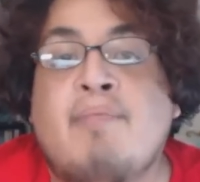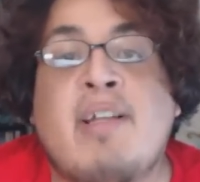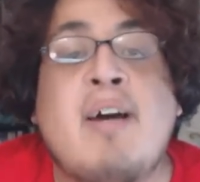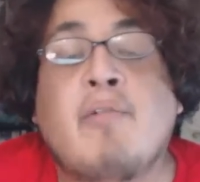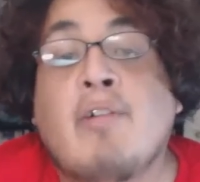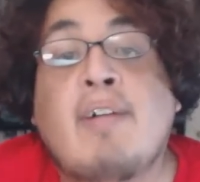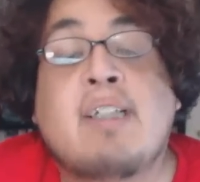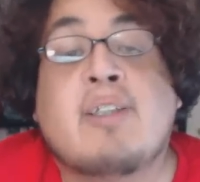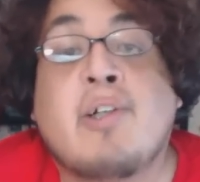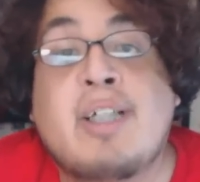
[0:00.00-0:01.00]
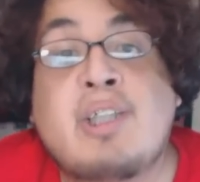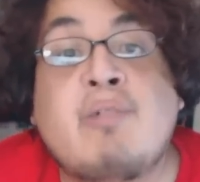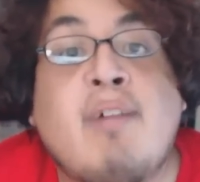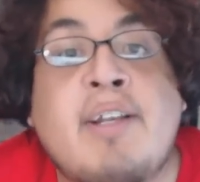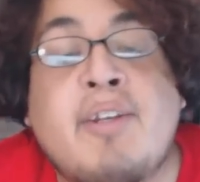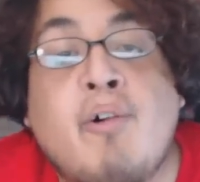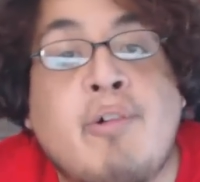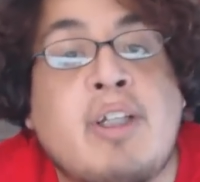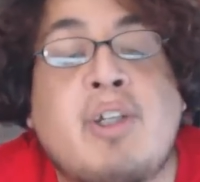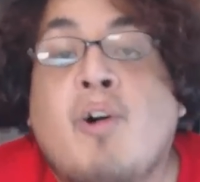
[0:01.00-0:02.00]
I mean, we already saw that she went
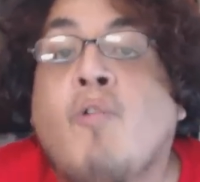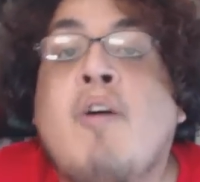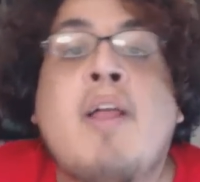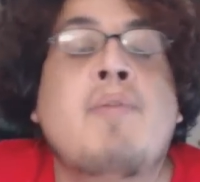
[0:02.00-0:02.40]
toe-to-toe,